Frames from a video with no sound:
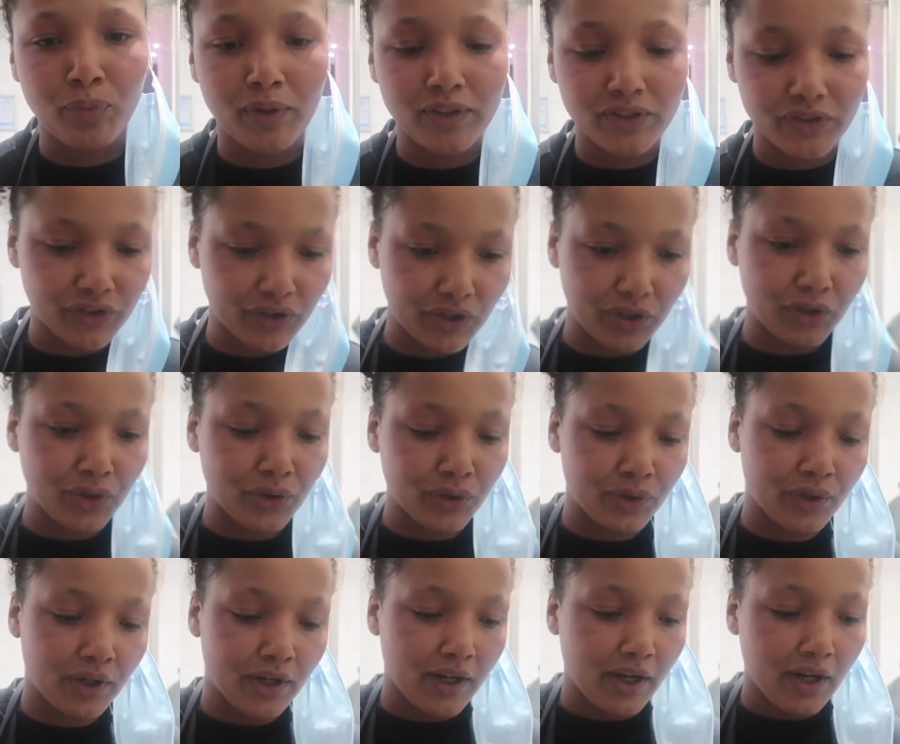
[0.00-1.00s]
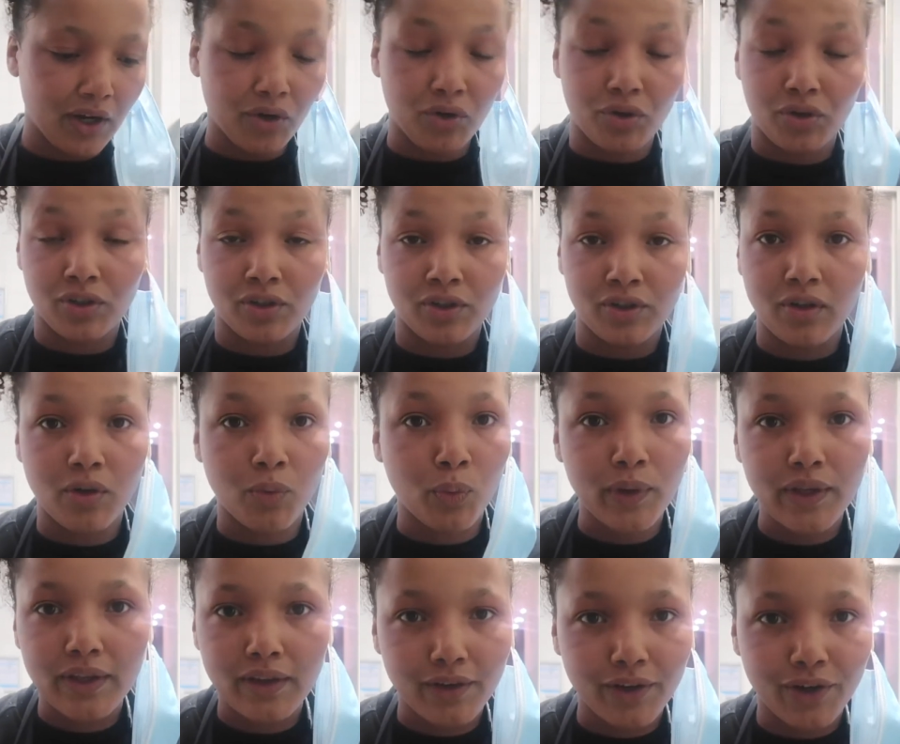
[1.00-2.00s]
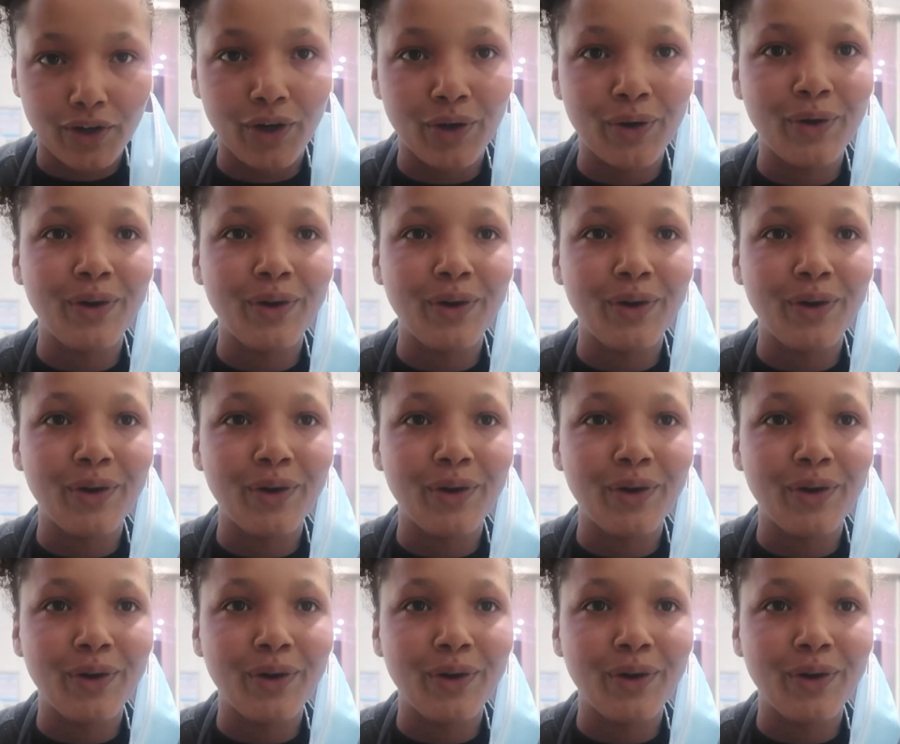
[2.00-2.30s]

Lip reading: months ago or a week ago.